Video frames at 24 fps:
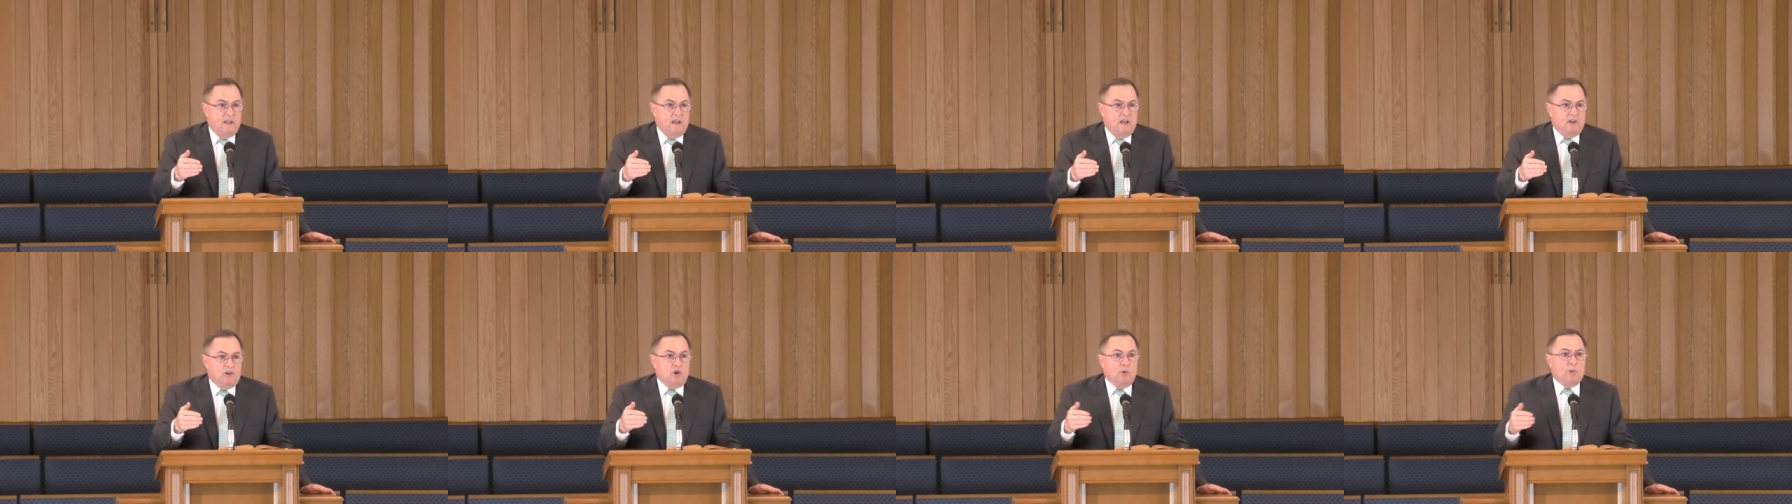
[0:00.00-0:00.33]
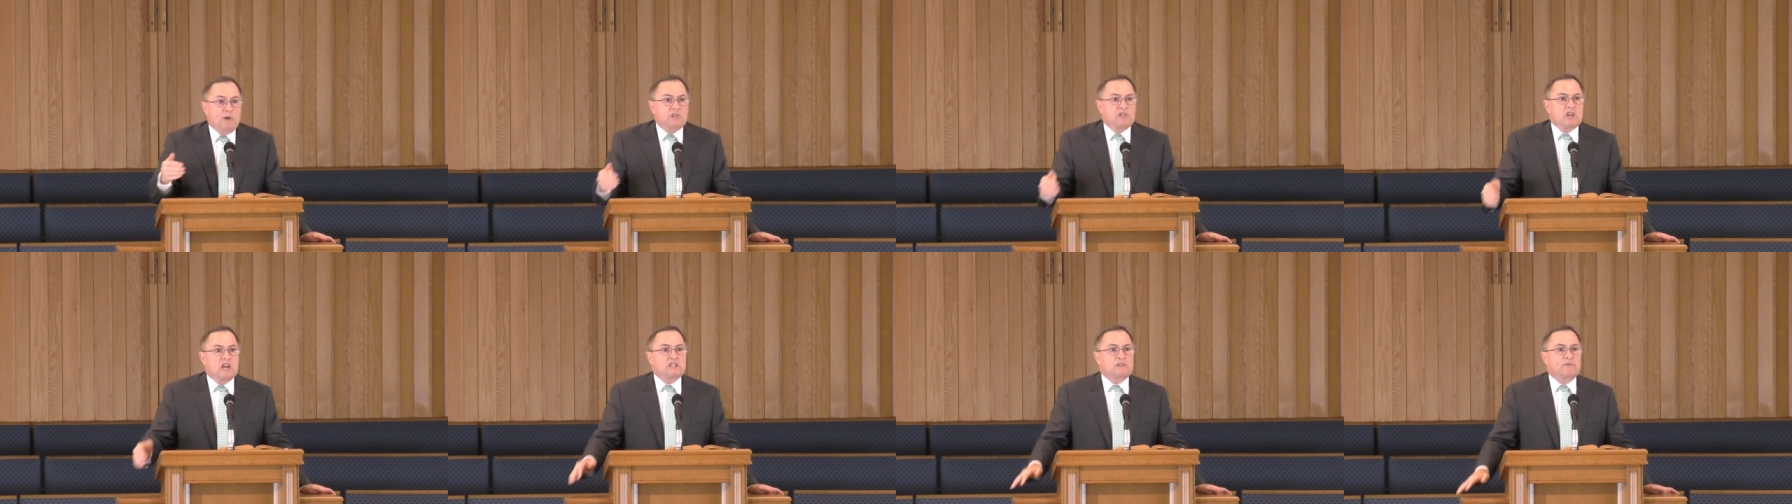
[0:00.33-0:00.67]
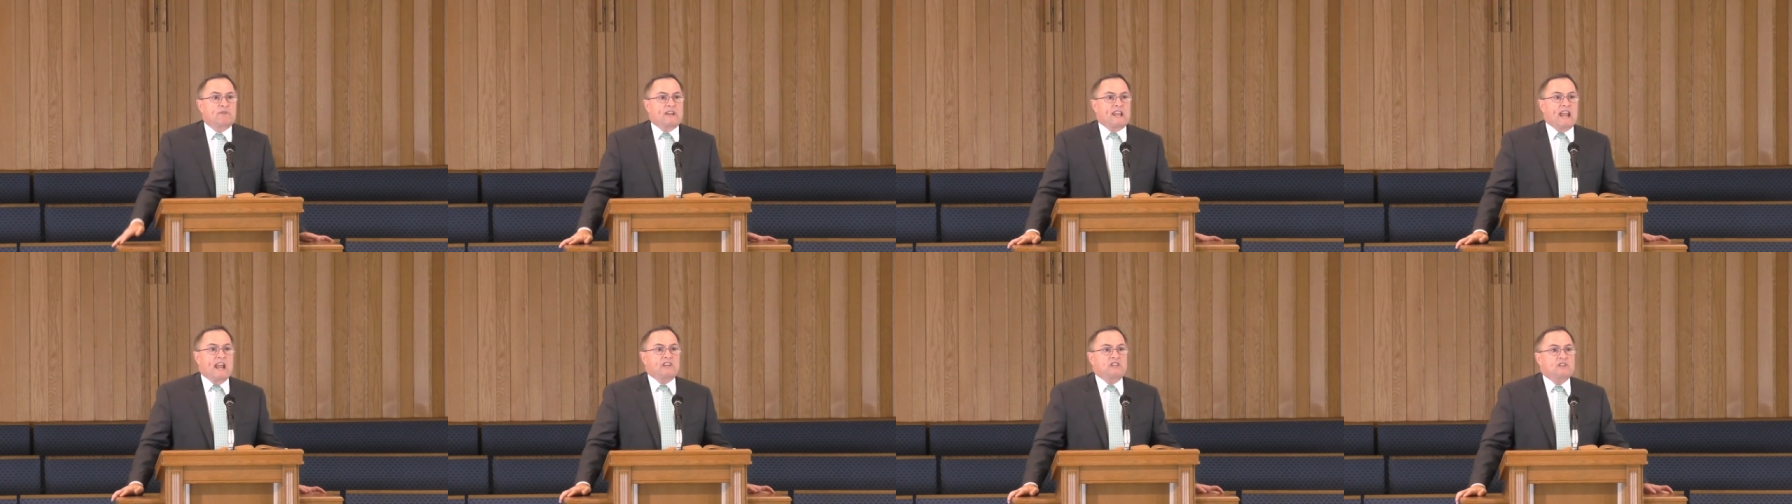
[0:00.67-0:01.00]
You know what
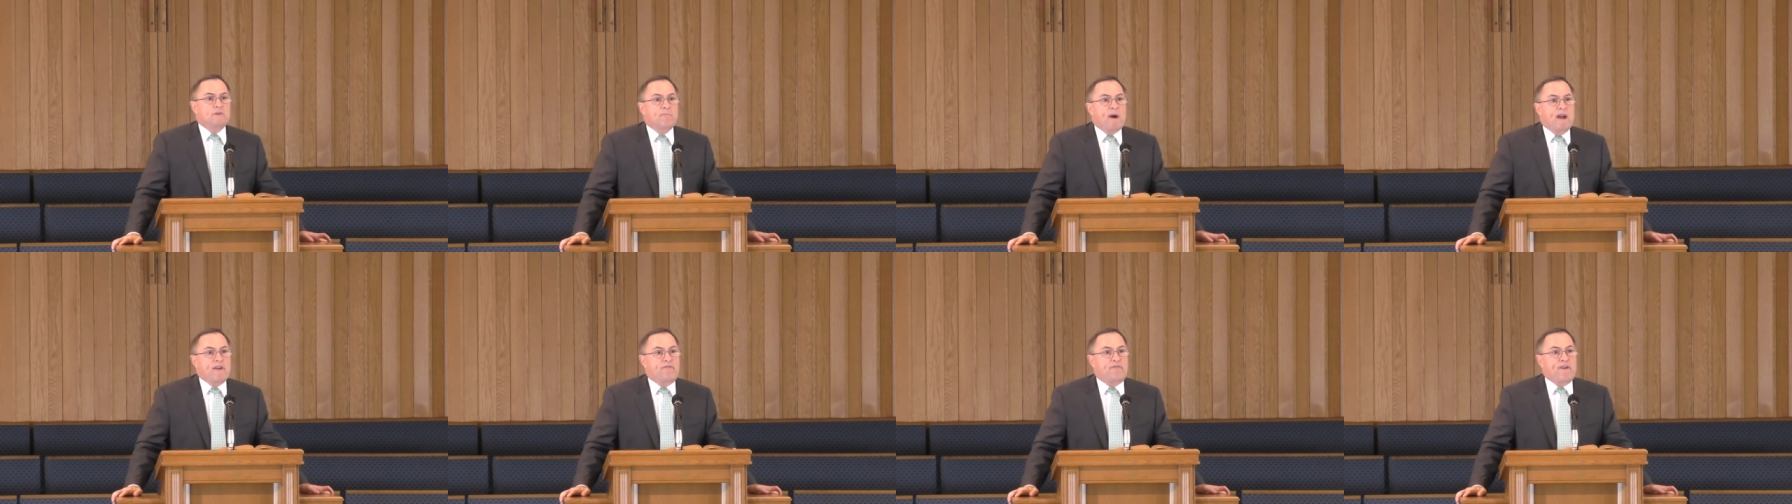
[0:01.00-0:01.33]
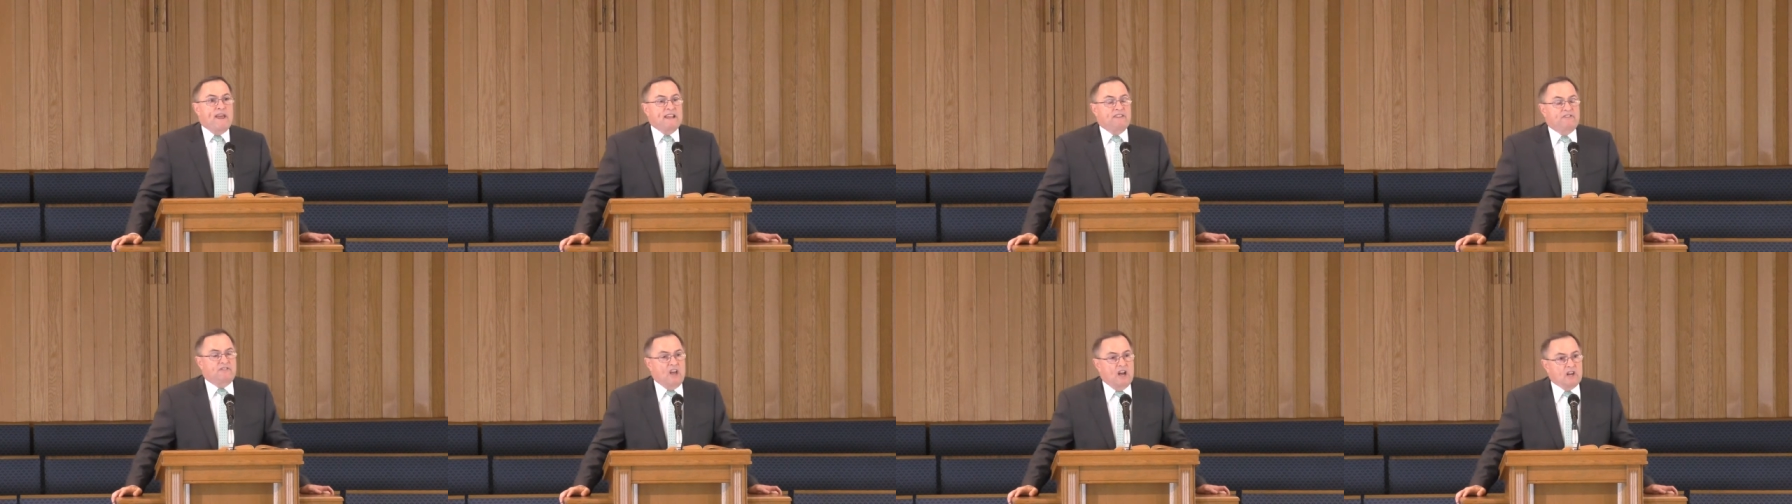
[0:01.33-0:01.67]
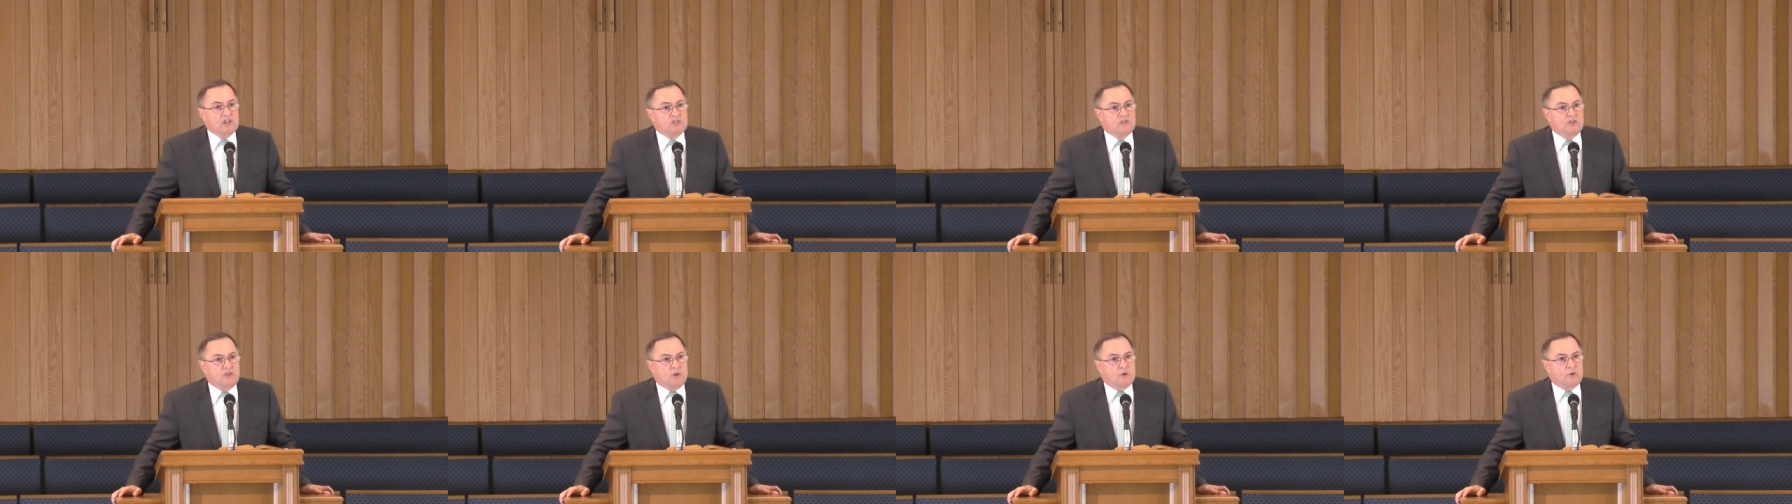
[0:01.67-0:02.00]
justification by faith
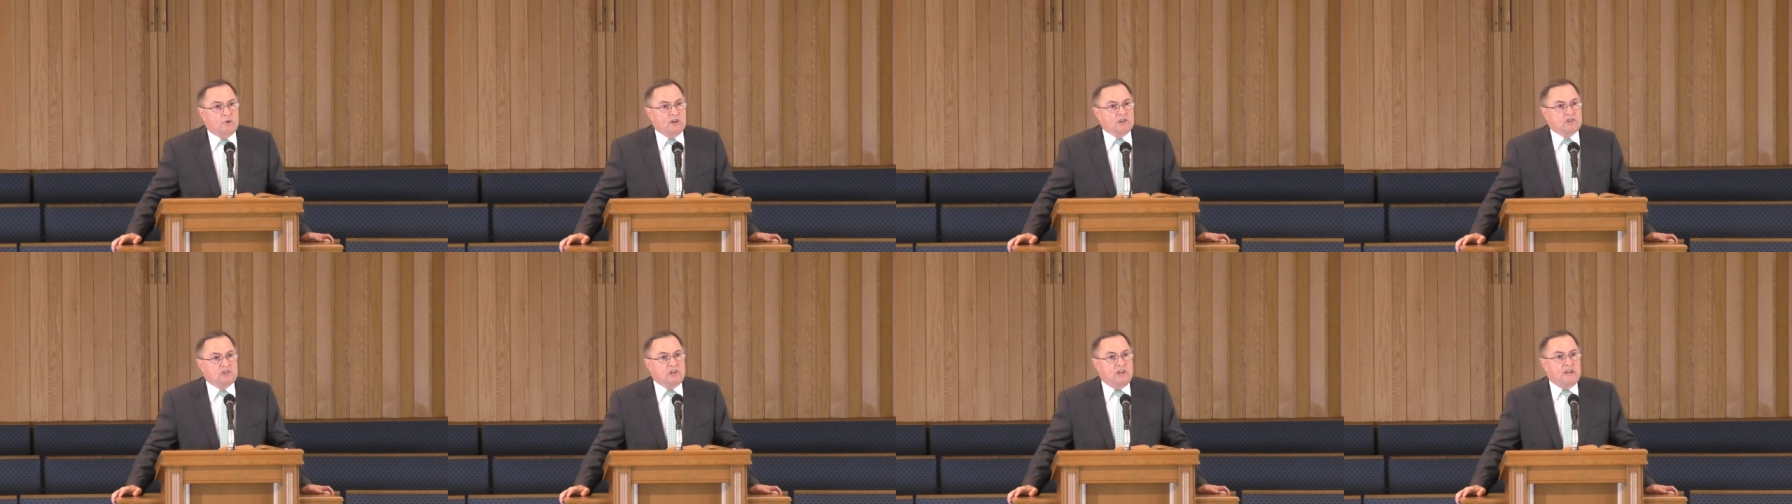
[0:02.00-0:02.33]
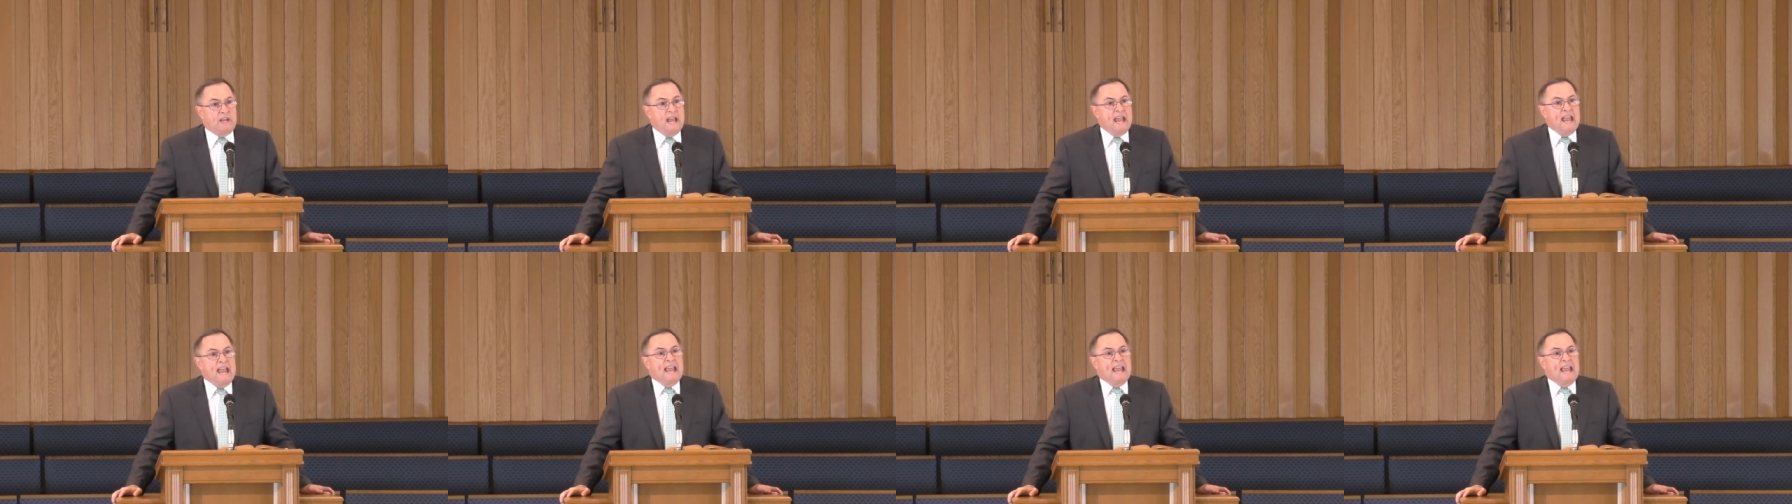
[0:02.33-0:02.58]
does to the Christian?